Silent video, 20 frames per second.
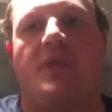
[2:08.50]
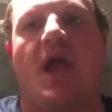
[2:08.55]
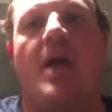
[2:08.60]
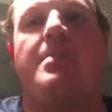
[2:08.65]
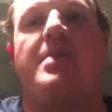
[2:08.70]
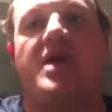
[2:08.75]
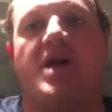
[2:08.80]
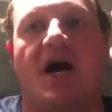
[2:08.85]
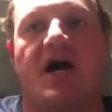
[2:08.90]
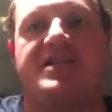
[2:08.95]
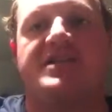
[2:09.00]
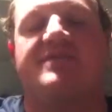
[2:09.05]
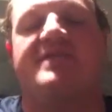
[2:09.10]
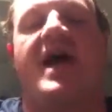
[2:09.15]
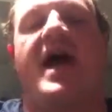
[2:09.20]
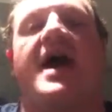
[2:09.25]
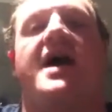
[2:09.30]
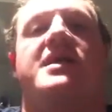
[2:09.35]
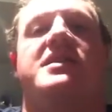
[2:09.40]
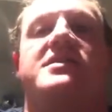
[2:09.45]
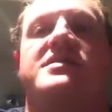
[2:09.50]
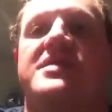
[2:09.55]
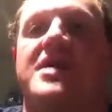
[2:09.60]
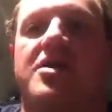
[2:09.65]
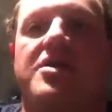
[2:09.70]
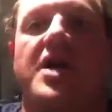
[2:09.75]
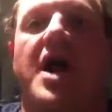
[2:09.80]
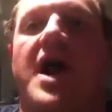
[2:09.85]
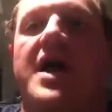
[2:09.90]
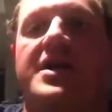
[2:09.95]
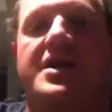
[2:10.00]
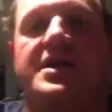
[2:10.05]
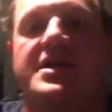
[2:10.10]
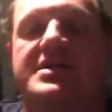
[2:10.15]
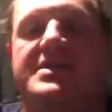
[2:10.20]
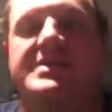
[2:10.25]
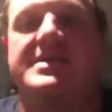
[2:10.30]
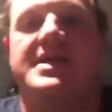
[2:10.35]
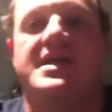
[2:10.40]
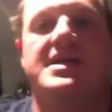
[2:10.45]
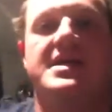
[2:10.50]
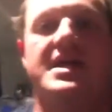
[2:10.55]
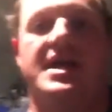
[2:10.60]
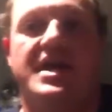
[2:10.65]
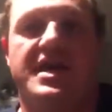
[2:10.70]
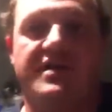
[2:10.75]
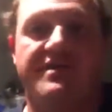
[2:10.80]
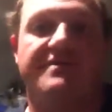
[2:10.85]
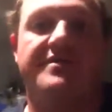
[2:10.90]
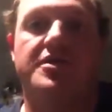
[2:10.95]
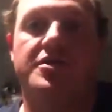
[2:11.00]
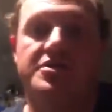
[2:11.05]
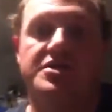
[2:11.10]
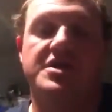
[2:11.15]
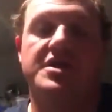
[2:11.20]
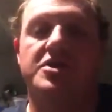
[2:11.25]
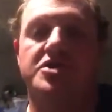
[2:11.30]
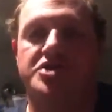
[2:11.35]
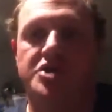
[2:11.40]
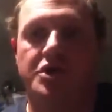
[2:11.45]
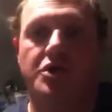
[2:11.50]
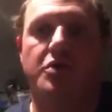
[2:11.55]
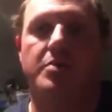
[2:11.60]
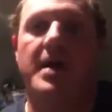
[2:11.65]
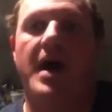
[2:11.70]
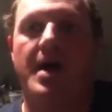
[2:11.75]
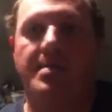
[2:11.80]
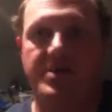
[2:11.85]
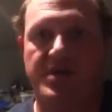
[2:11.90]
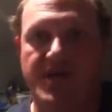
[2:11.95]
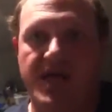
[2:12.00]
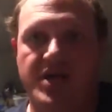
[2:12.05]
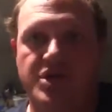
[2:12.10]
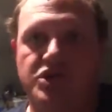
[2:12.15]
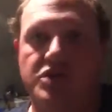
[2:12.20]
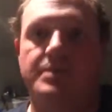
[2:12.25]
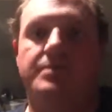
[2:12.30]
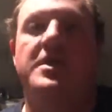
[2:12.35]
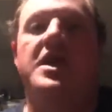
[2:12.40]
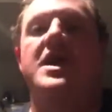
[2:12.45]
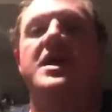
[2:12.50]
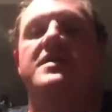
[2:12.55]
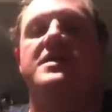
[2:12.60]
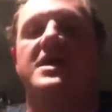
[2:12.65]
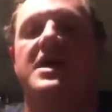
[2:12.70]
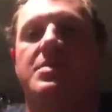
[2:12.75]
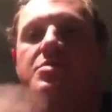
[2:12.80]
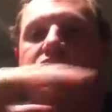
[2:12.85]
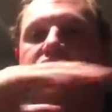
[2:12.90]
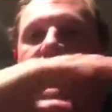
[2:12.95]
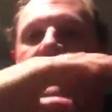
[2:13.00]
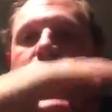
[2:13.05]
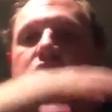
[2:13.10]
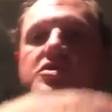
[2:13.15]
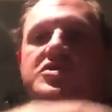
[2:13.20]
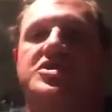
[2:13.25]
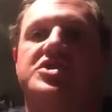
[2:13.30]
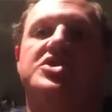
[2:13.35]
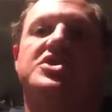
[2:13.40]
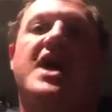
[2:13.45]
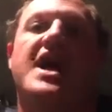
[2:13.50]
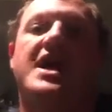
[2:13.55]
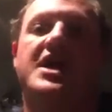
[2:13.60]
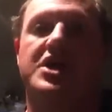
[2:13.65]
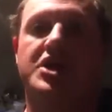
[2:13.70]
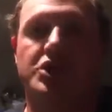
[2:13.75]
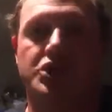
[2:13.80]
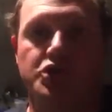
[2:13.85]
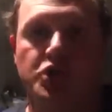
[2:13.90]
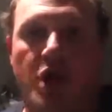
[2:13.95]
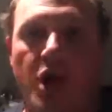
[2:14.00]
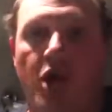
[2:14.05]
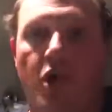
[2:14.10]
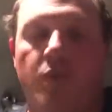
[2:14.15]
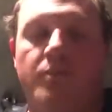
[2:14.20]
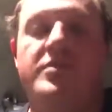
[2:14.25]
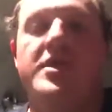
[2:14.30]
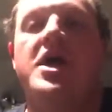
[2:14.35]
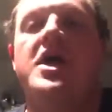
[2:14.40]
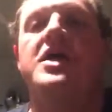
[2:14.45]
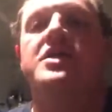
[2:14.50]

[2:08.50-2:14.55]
And because of that, they're not going to send any food to their general population. The Kim regime wants to stay in control.